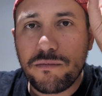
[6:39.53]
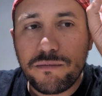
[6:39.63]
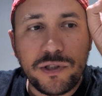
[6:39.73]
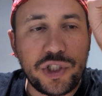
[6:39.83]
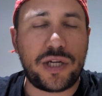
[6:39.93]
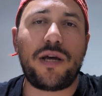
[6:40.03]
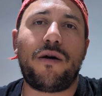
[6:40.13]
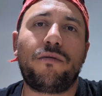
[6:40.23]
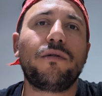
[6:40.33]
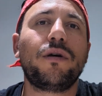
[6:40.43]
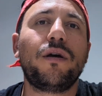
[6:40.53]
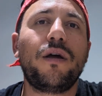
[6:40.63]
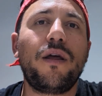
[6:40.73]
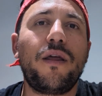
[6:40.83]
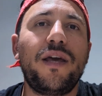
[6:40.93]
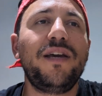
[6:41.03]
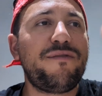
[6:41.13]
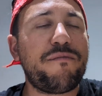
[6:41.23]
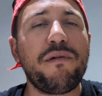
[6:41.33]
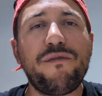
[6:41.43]
shut down.
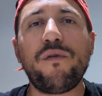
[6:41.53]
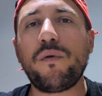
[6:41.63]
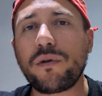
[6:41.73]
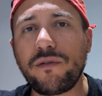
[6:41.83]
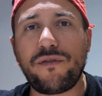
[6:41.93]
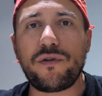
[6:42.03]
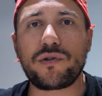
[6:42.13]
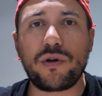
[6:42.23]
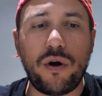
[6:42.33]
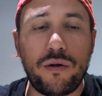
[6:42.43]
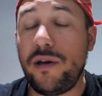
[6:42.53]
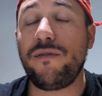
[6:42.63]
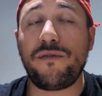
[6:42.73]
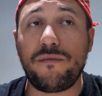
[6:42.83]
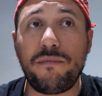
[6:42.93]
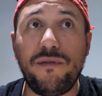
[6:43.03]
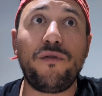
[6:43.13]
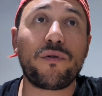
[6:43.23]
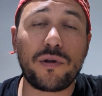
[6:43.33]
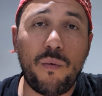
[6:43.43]
If before the first goal, if
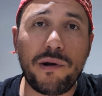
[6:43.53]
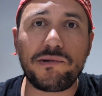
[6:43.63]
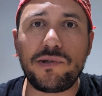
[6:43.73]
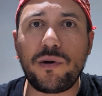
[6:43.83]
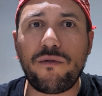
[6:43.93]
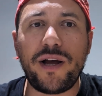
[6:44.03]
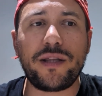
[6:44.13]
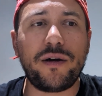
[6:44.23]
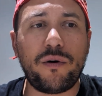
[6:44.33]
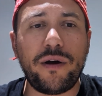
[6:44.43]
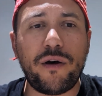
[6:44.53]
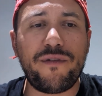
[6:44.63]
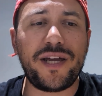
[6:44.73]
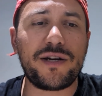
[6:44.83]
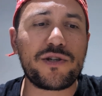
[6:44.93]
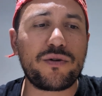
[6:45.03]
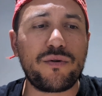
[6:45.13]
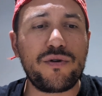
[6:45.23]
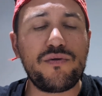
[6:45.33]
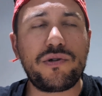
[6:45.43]
before the 1-0 of
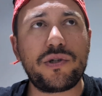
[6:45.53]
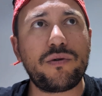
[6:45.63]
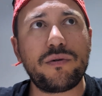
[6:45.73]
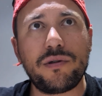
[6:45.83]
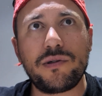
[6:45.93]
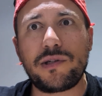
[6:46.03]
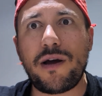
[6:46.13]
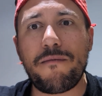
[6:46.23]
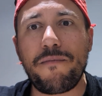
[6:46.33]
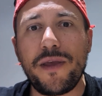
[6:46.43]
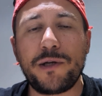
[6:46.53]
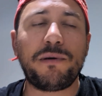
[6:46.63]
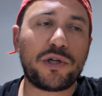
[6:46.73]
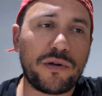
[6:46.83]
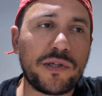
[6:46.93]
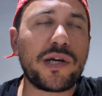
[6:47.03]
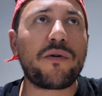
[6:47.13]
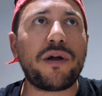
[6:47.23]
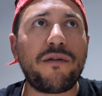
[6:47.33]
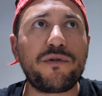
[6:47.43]
Ederson, you saw some, especially in the
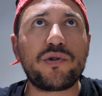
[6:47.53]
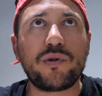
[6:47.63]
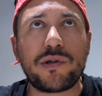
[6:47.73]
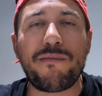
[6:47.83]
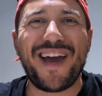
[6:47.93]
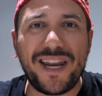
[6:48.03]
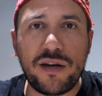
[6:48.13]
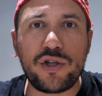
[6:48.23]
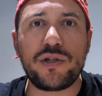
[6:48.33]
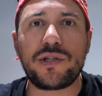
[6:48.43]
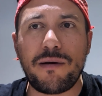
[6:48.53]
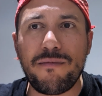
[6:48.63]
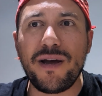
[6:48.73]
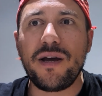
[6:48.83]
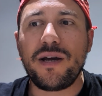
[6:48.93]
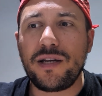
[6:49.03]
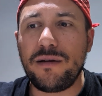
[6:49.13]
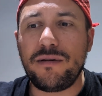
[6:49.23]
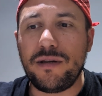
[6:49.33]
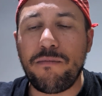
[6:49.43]
second half, you saw some energy,
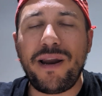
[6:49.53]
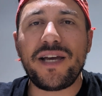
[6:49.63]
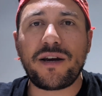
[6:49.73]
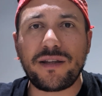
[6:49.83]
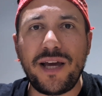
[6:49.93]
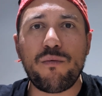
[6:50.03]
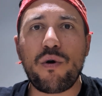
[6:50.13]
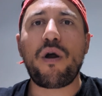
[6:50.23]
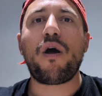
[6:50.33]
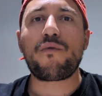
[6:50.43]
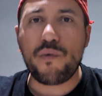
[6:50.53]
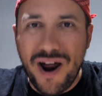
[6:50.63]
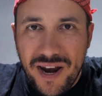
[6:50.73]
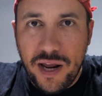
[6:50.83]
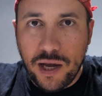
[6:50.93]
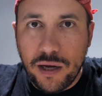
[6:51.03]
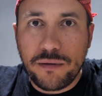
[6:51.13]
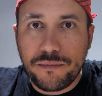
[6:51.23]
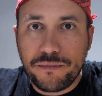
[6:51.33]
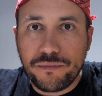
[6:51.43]
the player, they were running,
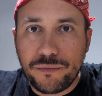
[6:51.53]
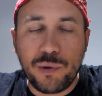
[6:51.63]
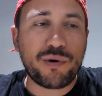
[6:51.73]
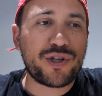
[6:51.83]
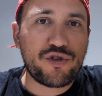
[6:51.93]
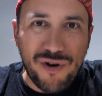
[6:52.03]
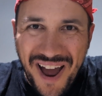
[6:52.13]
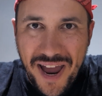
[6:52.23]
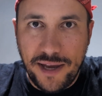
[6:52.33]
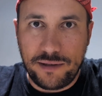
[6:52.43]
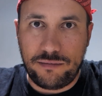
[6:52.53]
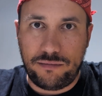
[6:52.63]
they were trying.